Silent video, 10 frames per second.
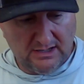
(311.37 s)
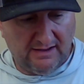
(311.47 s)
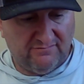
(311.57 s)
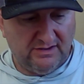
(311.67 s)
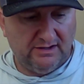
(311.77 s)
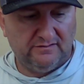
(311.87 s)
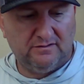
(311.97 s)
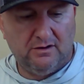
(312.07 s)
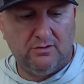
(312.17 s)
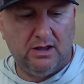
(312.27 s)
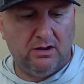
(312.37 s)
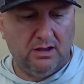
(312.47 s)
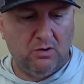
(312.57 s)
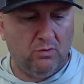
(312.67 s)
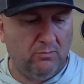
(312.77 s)
have things. Oh yeah,
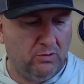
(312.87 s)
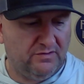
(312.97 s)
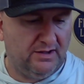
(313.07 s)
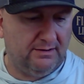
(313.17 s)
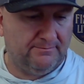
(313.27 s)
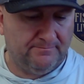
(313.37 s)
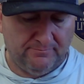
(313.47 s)
and one more thing,